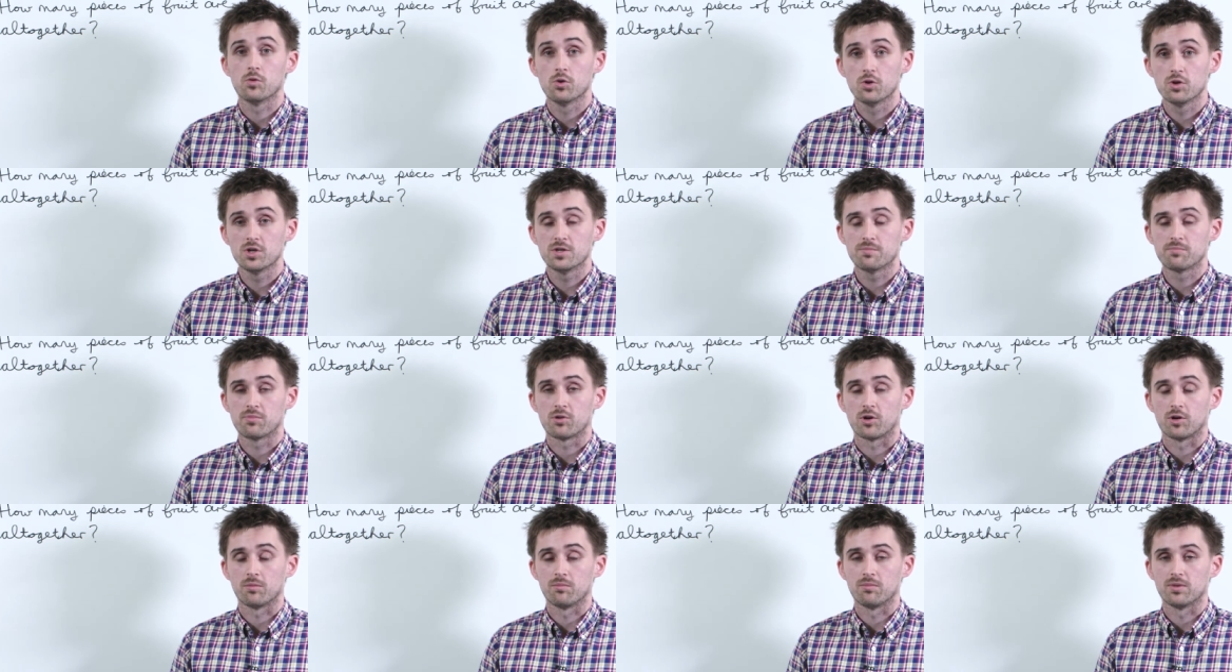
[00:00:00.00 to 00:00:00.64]

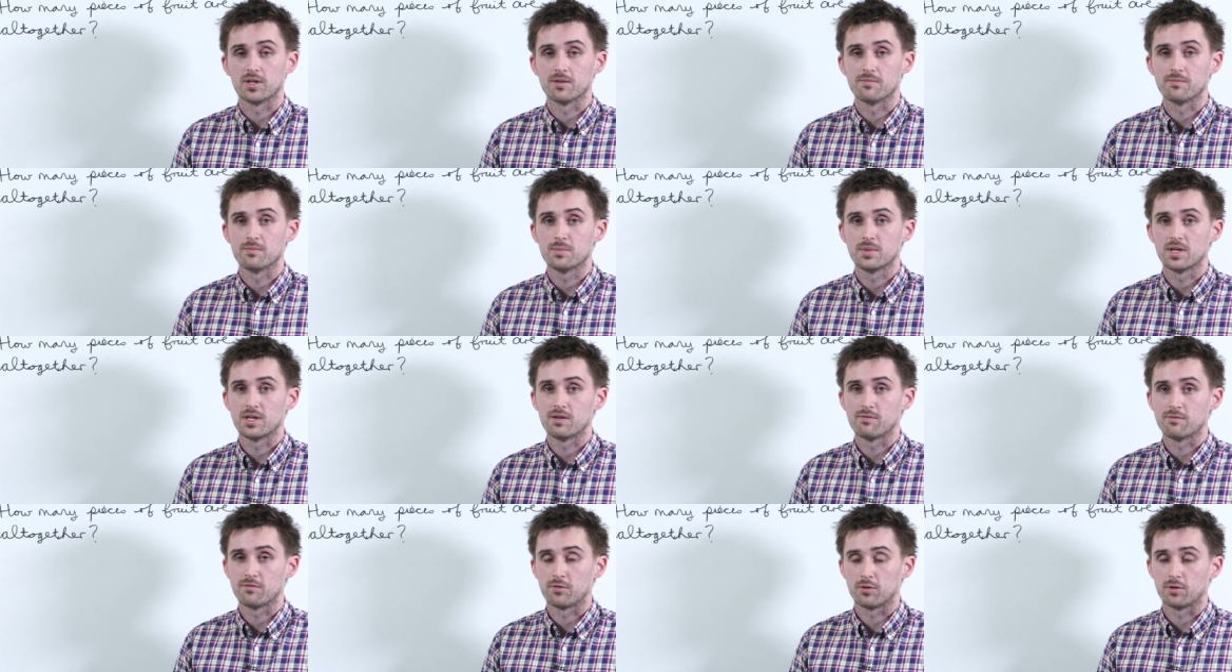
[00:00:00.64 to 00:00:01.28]
word problem
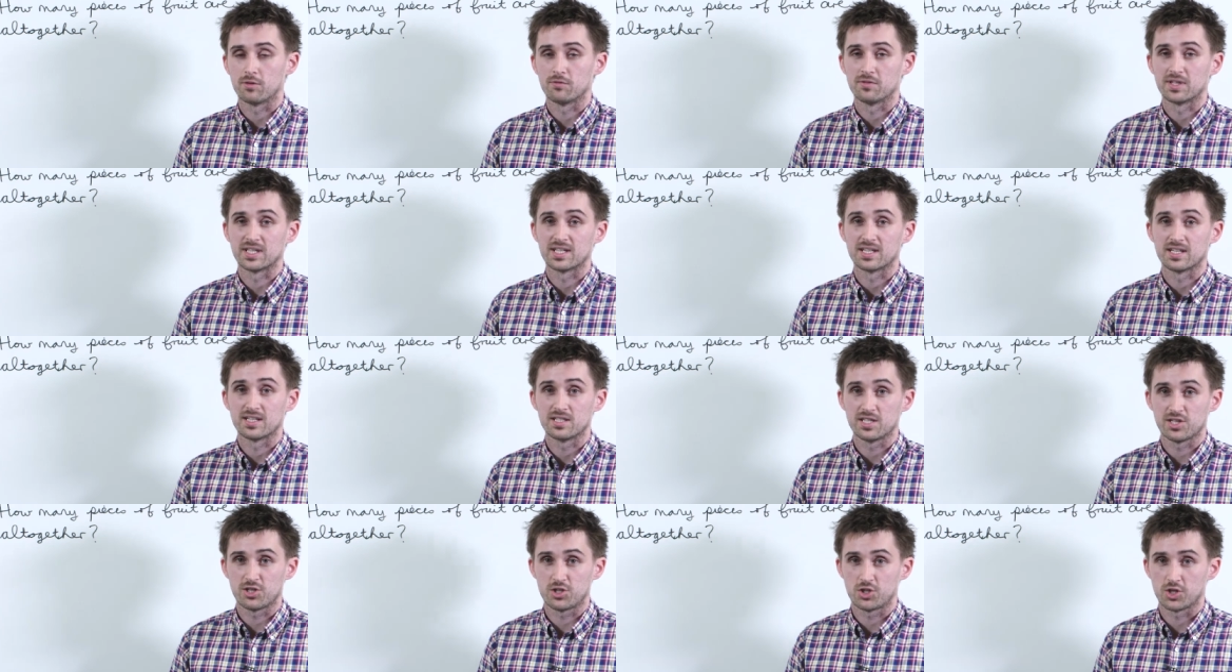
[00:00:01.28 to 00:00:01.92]
involving
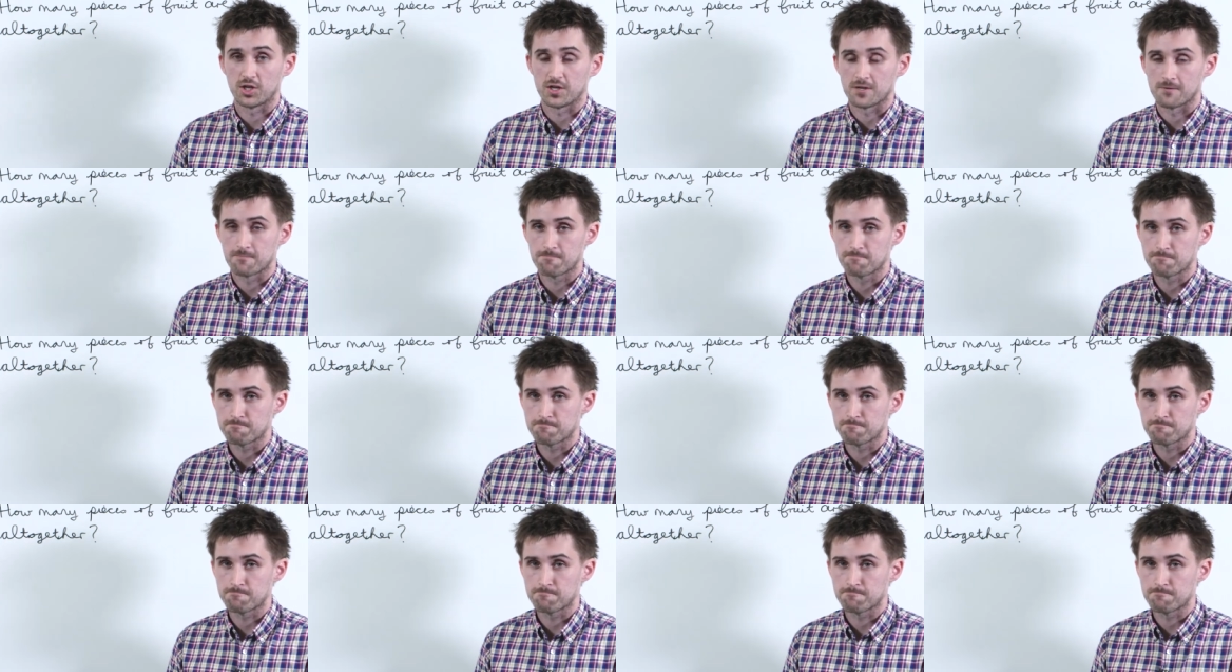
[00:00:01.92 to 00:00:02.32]
addition.